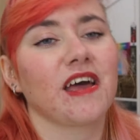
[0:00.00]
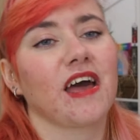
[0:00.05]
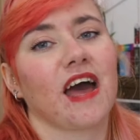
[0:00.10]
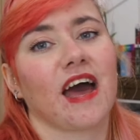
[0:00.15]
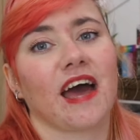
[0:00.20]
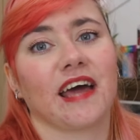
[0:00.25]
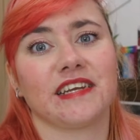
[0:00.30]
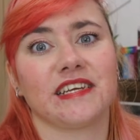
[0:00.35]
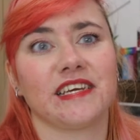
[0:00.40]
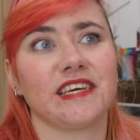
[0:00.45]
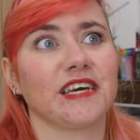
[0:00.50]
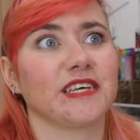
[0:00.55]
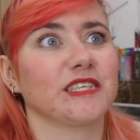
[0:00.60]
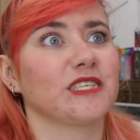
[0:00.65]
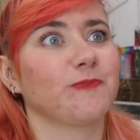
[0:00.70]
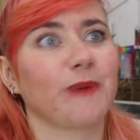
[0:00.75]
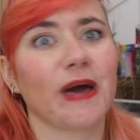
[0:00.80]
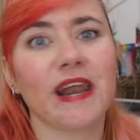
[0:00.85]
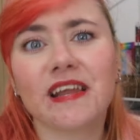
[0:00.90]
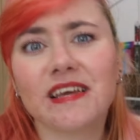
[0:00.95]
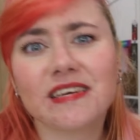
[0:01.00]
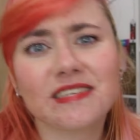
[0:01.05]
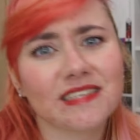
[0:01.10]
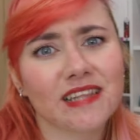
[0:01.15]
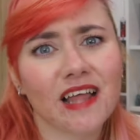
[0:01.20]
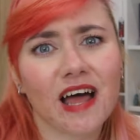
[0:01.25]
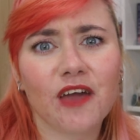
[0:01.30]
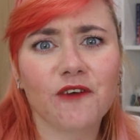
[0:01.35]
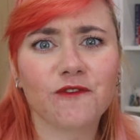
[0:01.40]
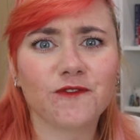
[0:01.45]
and he has spent his
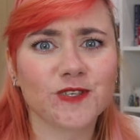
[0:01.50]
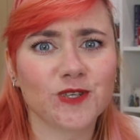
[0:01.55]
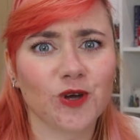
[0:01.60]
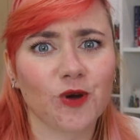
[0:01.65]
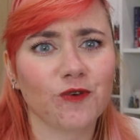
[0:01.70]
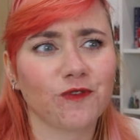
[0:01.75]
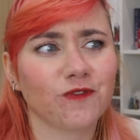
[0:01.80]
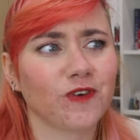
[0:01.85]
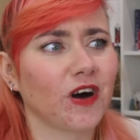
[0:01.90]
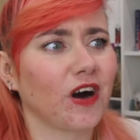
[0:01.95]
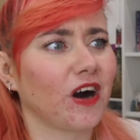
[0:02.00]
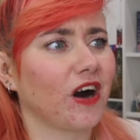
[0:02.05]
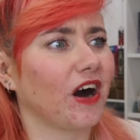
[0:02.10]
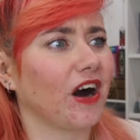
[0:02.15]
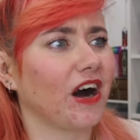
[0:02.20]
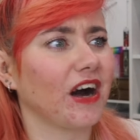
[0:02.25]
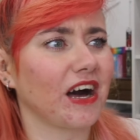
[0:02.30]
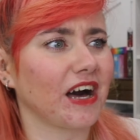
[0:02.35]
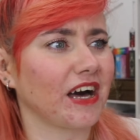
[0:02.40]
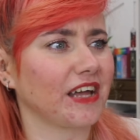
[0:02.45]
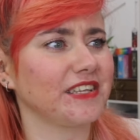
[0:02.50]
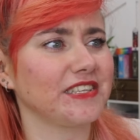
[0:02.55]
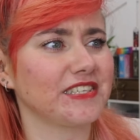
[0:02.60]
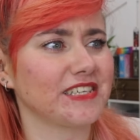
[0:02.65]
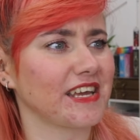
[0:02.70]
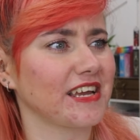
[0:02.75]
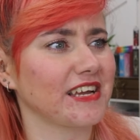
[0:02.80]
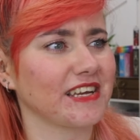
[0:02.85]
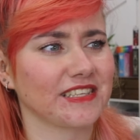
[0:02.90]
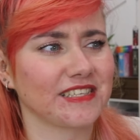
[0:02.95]
life so far
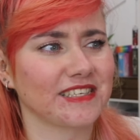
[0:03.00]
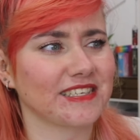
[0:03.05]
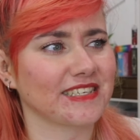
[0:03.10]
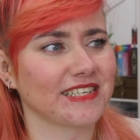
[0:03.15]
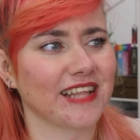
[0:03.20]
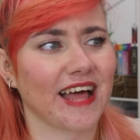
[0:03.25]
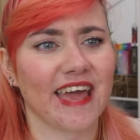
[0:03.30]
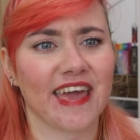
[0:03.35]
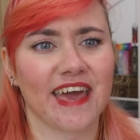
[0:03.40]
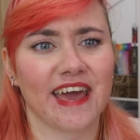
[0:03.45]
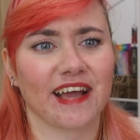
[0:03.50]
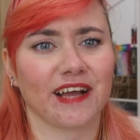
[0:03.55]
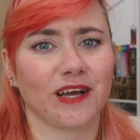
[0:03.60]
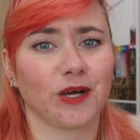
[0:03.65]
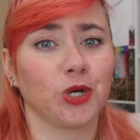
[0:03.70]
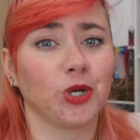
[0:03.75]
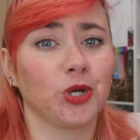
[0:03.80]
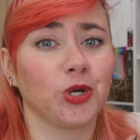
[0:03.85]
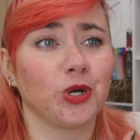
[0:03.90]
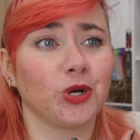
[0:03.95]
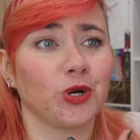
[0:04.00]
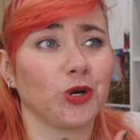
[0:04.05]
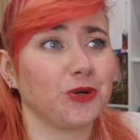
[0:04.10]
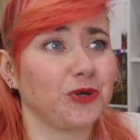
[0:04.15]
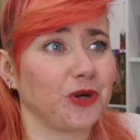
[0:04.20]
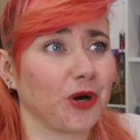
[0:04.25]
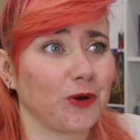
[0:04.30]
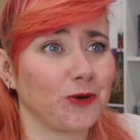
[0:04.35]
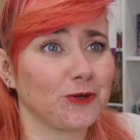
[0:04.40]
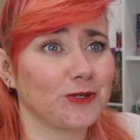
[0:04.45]
hunting and slaying
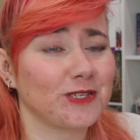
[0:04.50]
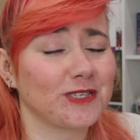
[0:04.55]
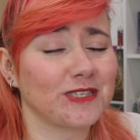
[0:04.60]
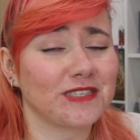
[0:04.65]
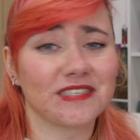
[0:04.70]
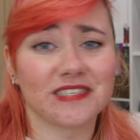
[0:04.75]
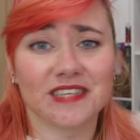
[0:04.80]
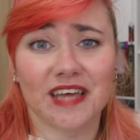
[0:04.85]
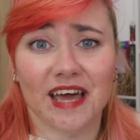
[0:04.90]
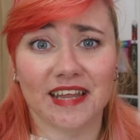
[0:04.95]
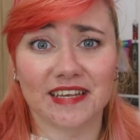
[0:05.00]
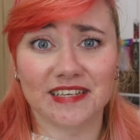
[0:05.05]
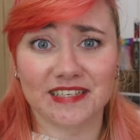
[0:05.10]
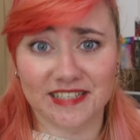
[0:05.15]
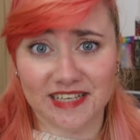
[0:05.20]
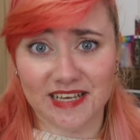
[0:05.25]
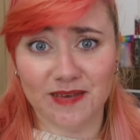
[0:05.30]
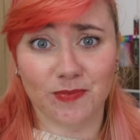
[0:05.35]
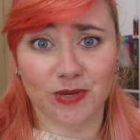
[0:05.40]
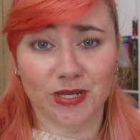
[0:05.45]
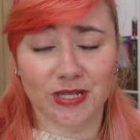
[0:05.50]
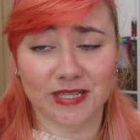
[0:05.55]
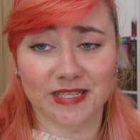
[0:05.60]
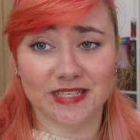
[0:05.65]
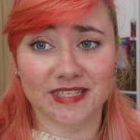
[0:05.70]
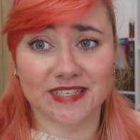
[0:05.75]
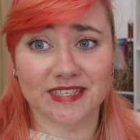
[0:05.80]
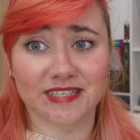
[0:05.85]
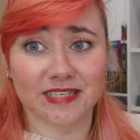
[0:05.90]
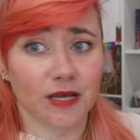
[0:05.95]
ghosts and
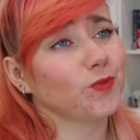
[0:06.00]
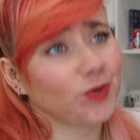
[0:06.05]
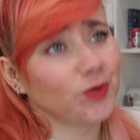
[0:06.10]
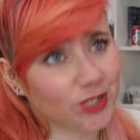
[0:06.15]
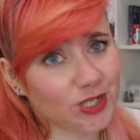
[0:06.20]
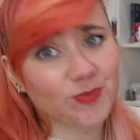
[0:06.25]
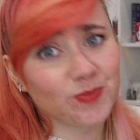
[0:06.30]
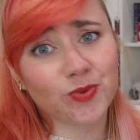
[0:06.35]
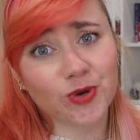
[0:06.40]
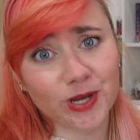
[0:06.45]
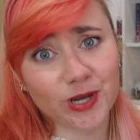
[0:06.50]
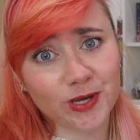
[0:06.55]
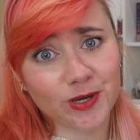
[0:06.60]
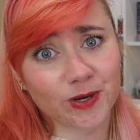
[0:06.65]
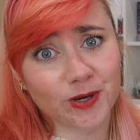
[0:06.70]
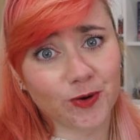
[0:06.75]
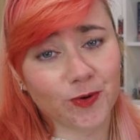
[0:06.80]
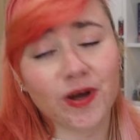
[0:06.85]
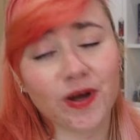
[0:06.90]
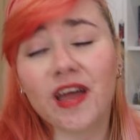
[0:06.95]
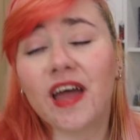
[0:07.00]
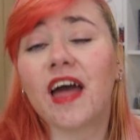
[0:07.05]
demons, which is pretty cool.